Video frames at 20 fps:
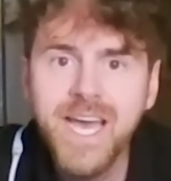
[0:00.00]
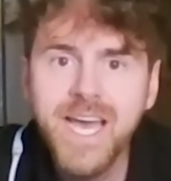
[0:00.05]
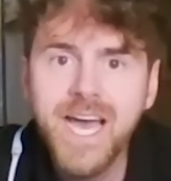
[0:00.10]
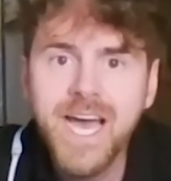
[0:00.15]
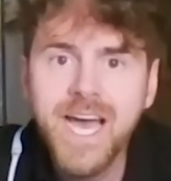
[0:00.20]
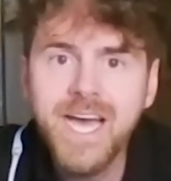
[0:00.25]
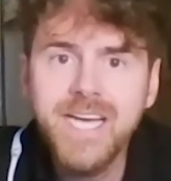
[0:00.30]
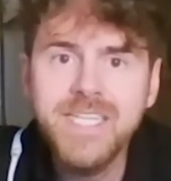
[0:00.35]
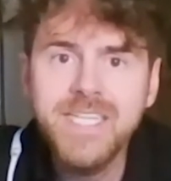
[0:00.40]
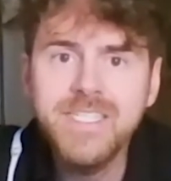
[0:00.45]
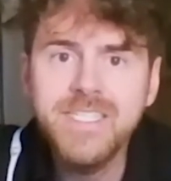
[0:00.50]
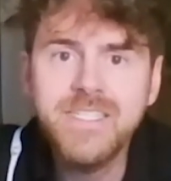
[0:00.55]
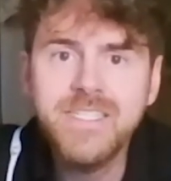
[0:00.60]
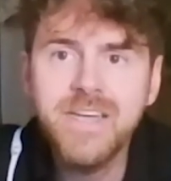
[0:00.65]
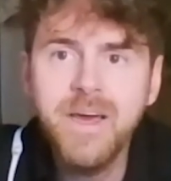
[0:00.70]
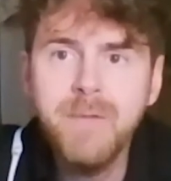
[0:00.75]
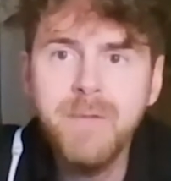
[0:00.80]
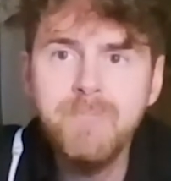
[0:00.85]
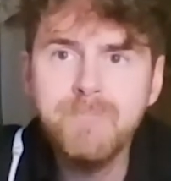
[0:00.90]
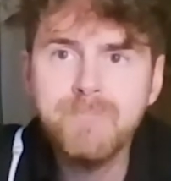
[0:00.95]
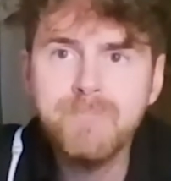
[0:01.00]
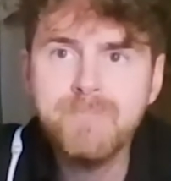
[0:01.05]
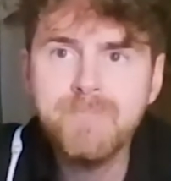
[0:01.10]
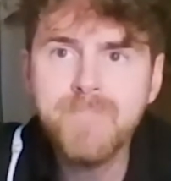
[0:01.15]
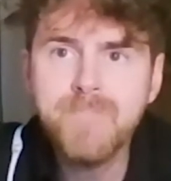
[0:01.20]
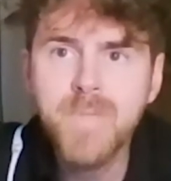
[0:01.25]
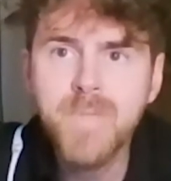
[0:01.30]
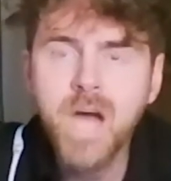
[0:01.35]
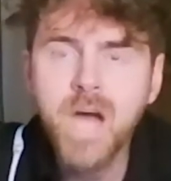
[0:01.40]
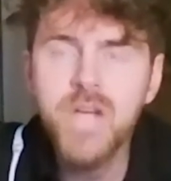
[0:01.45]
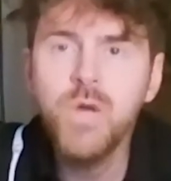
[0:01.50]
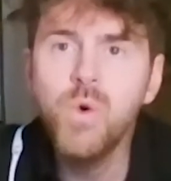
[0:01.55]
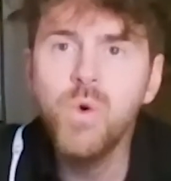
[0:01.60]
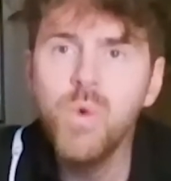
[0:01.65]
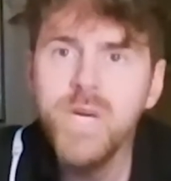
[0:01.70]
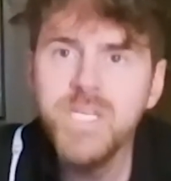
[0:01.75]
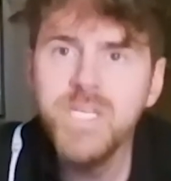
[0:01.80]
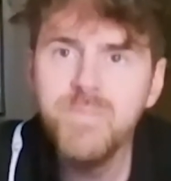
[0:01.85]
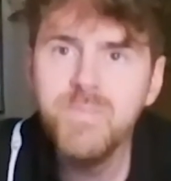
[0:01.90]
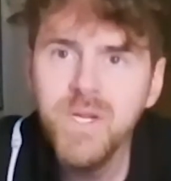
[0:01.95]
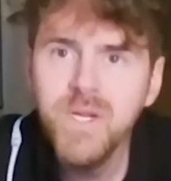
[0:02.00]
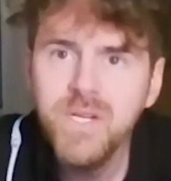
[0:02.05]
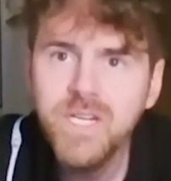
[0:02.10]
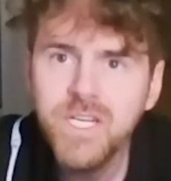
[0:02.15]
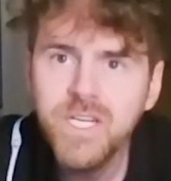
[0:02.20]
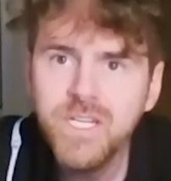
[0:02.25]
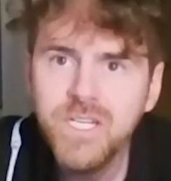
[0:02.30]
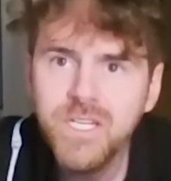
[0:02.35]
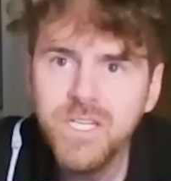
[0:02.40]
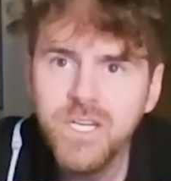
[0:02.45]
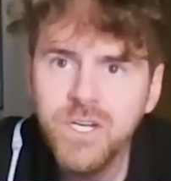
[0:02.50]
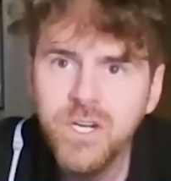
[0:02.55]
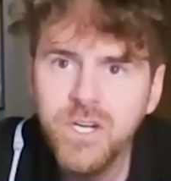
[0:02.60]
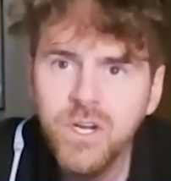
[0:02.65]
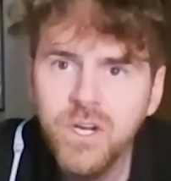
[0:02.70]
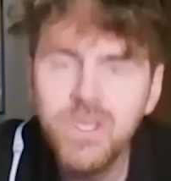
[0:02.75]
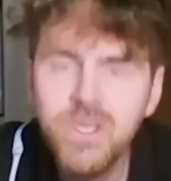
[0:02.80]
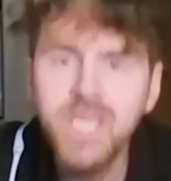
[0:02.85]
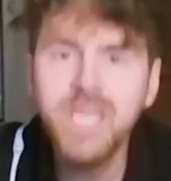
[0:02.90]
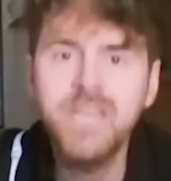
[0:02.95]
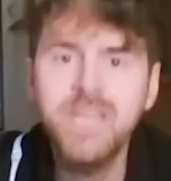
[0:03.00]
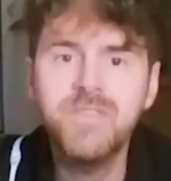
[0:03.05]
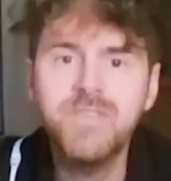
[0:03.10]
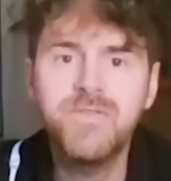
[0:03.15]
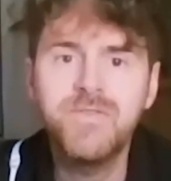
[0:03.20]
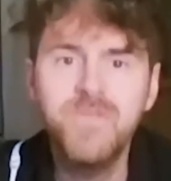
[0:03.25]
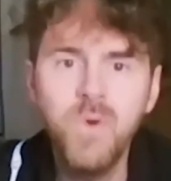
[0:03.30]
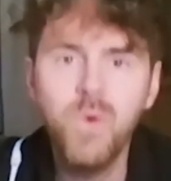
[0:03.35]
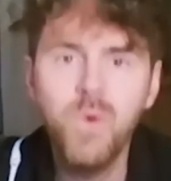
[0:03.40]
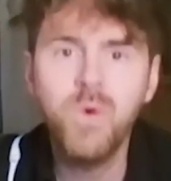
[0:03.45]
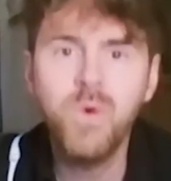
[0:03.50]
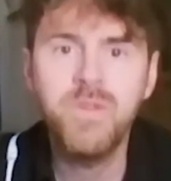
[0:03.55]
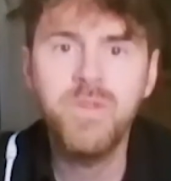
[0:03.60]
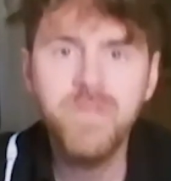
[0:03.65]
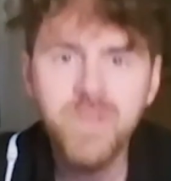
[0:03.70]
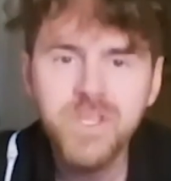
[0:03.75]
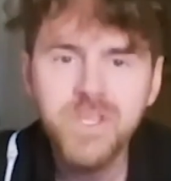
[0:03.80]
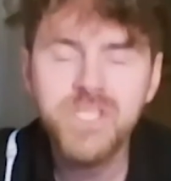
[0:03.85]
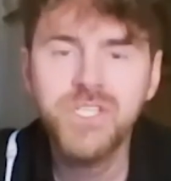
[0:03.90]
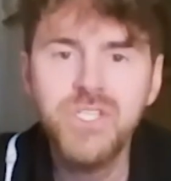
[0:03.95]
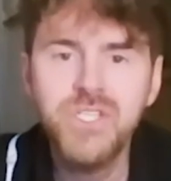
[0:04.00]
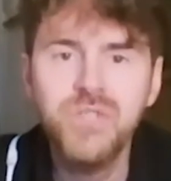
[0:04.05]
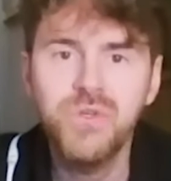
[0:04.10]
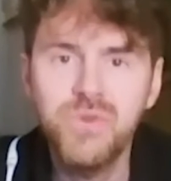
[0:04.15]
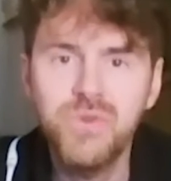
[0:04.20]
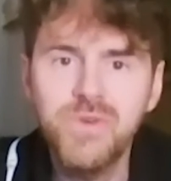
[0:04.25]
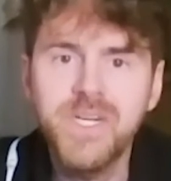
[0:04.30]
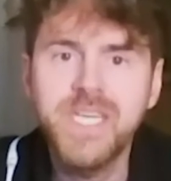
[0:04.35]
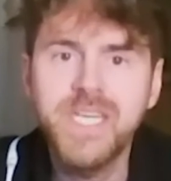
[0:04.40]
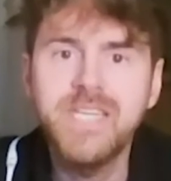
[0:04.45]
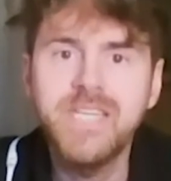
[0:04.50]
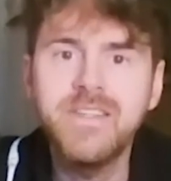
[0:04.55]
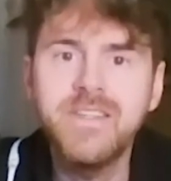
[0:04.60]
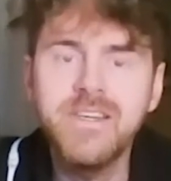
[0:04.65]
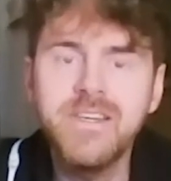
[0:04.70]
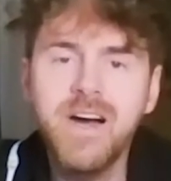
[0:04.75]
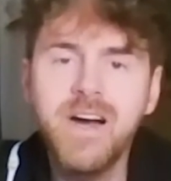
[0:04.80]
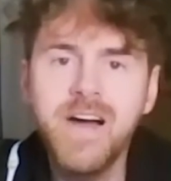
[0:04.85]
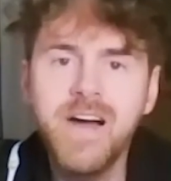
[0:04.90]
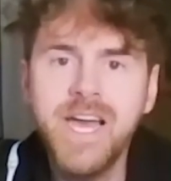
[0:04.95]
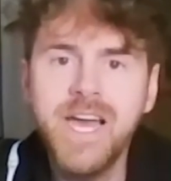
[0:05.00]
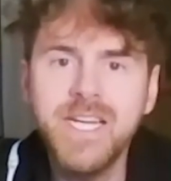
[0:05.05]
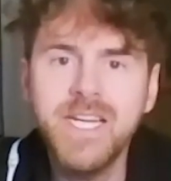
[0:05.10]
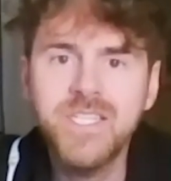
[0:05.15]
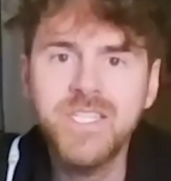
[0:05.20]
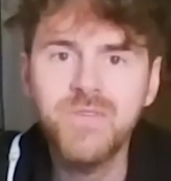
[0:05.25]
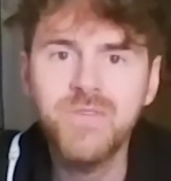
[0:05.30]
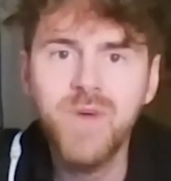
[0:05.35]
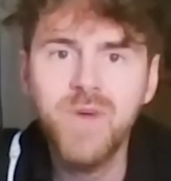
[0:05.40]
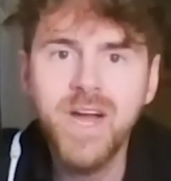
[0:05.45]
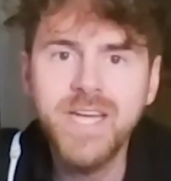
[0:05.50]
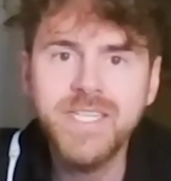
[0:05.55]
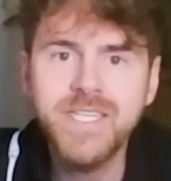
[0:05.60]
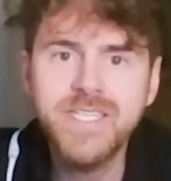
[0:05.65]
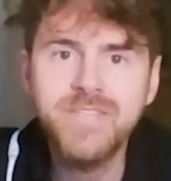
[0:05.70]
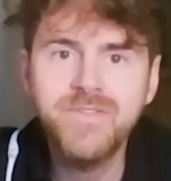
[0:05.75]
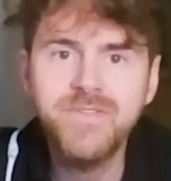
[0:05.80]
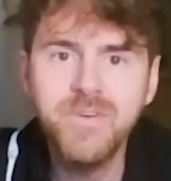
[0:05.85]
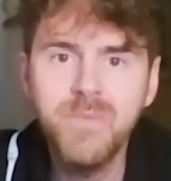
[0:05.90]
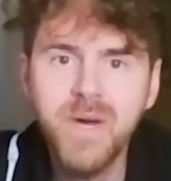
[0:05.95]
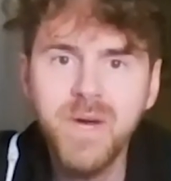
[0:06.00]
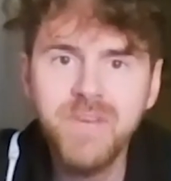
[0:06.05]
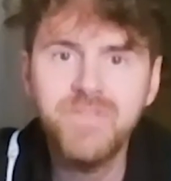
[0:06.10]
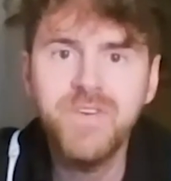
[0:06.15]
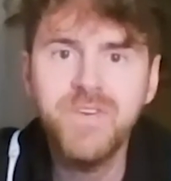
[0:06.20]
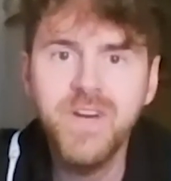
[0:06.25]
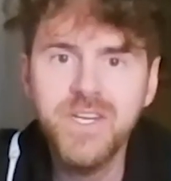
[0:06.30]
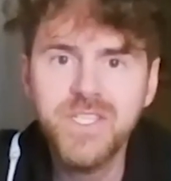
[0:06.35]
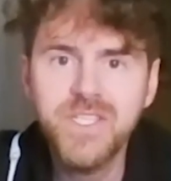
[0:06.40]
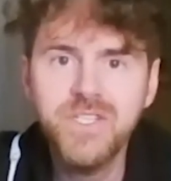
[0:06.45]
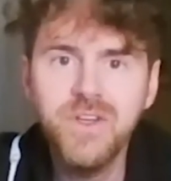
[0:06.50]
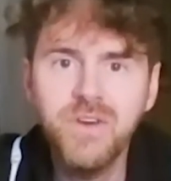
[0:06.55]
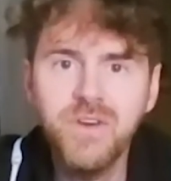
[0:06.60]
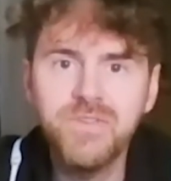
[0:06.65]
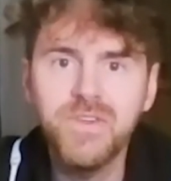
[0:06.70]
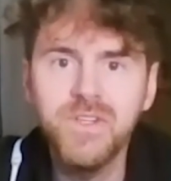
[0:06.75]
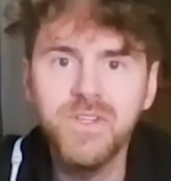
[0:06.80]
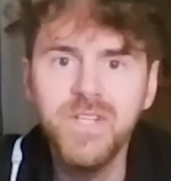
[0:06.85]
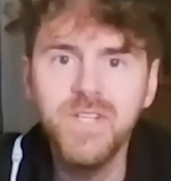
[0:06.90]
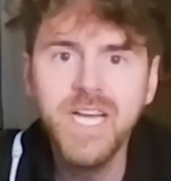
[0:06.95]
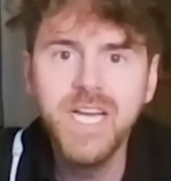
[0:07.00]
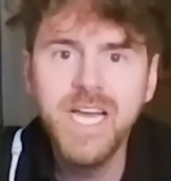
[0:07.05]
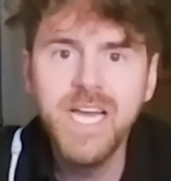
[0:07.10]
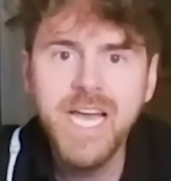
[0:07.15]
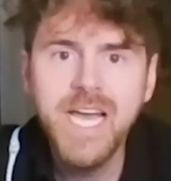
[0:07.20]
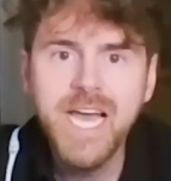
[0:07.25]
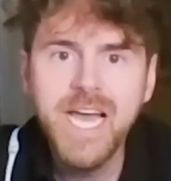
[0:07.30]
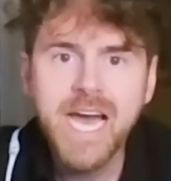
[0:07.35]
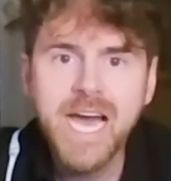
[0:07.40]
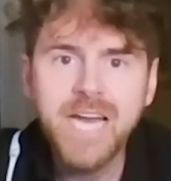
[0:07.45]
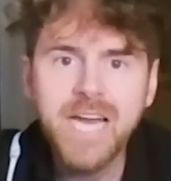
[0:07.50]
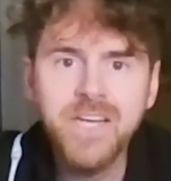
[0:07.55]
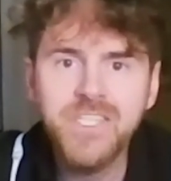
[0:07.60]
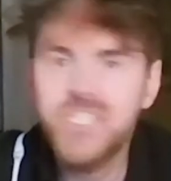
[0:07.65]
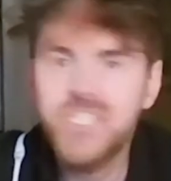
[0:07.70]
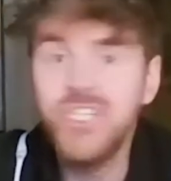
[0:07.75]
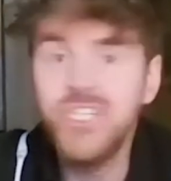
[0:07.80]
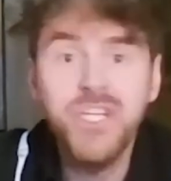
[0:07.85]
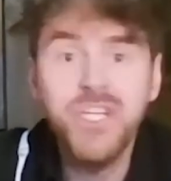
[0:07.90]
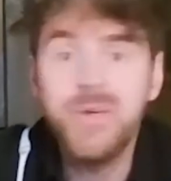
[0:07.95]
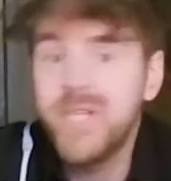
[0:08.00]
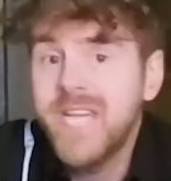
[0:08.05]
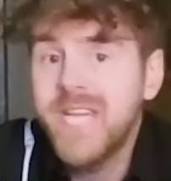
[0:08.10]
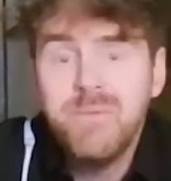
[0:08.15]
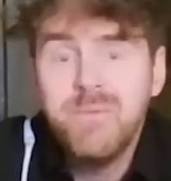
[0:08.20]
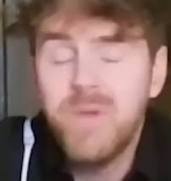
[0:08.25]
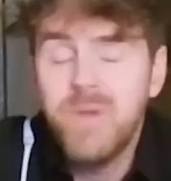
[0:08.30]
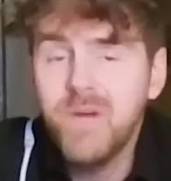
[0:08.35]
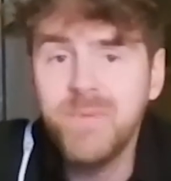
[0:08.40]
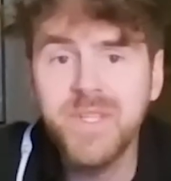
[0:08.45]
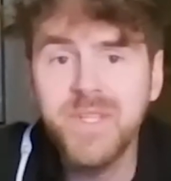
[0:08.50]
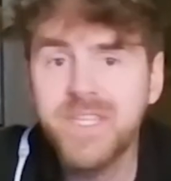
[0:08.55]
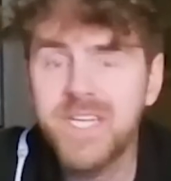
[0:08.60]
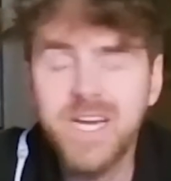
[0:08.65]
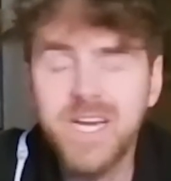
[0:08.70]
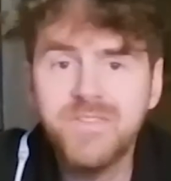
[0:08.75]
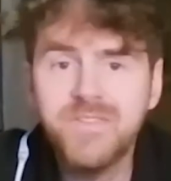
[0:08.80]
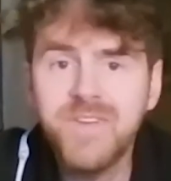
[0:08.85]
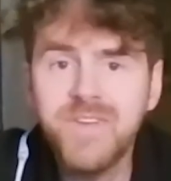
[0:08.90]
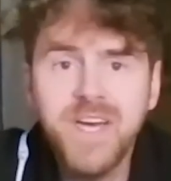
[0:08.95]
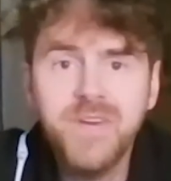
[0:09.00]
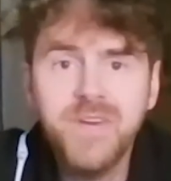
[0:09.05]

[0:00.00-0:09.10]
And um, I'd always been looking for the story that I had to write for my first novel. Yeah. And I just knew in that moment that I'd found